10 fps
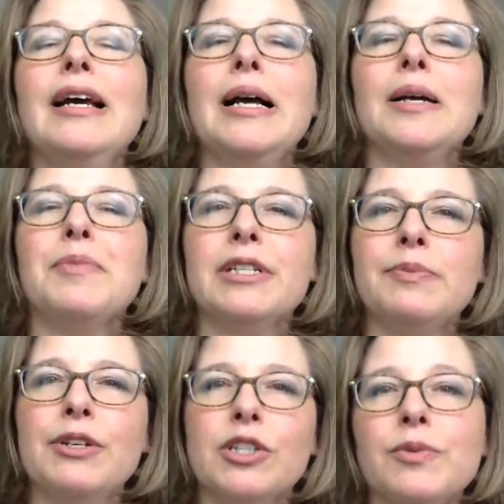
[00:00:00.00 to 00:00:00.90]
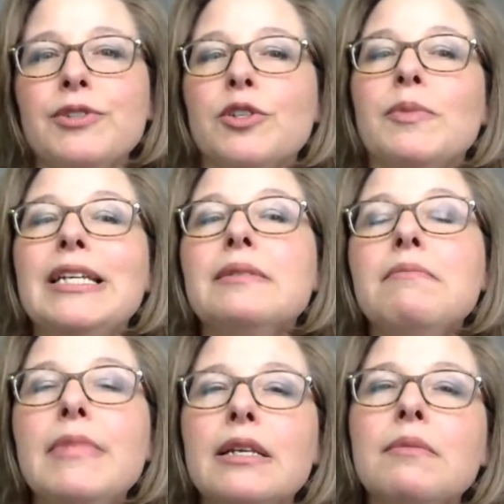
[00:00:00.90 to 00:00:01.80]
but especially with Zoom, is
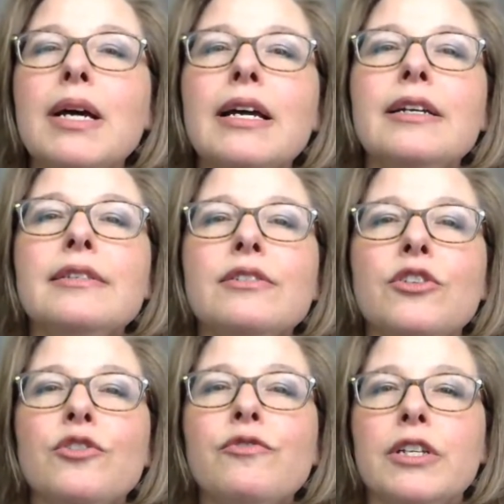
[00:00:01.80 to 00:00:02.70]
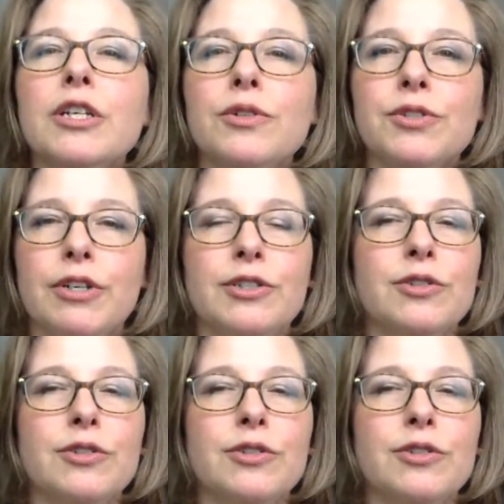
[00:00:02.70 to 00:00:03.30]
minimize your video screen.